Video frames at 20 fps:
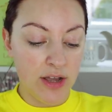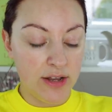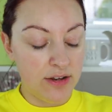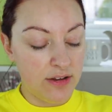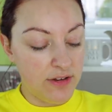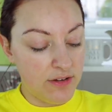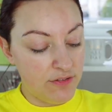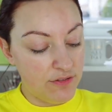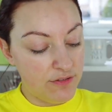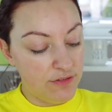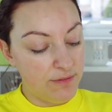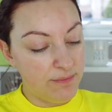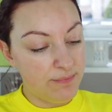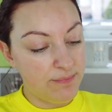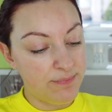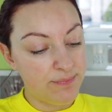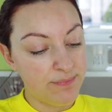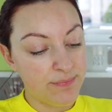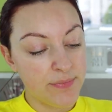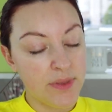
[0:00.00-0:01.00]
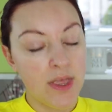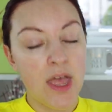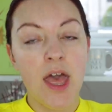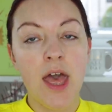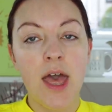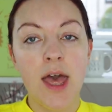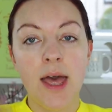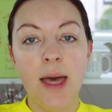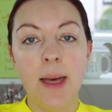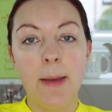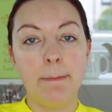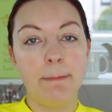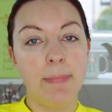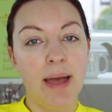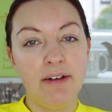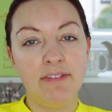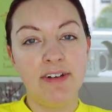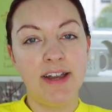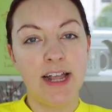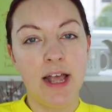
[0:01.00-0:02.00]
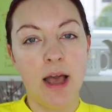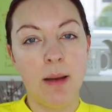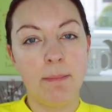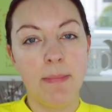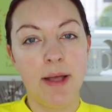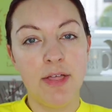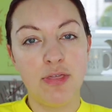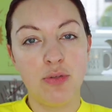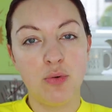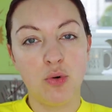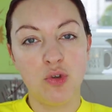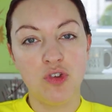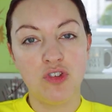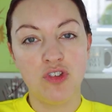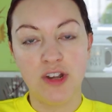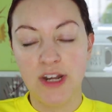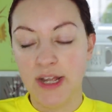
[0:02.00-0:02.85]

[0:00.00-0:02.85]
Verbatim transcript: kind of marrying up my thoughts